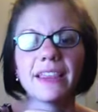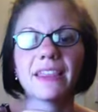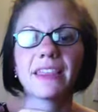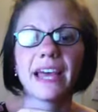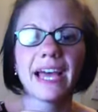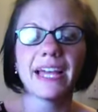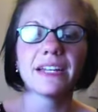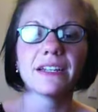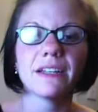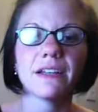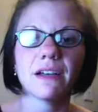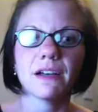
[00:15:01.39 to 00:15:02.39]
that
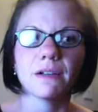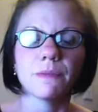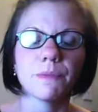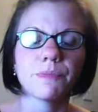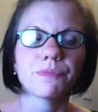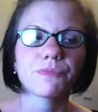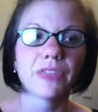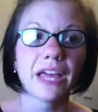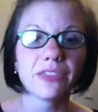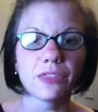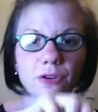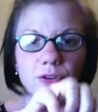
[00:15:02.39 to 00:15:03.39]

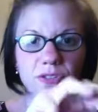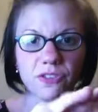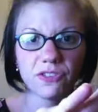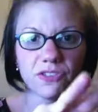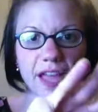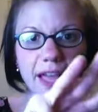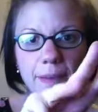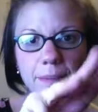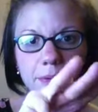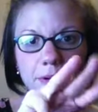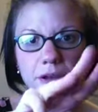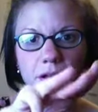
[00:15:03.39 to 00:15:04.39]
third
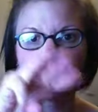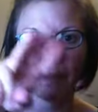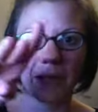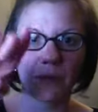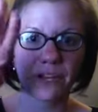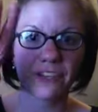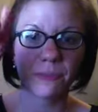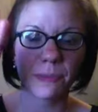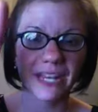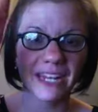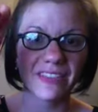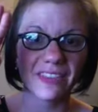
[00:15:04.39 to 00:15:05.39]
step about
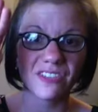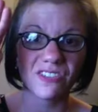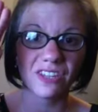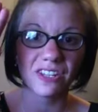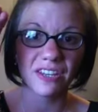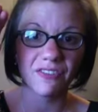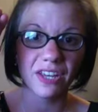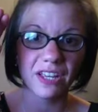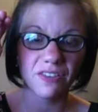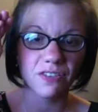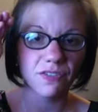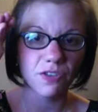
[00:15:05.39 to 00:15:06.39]
explaining the
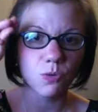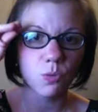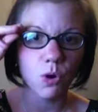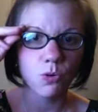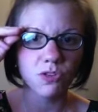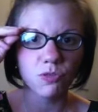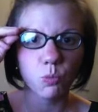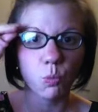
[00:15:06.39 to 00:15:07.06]
significance of the quotes,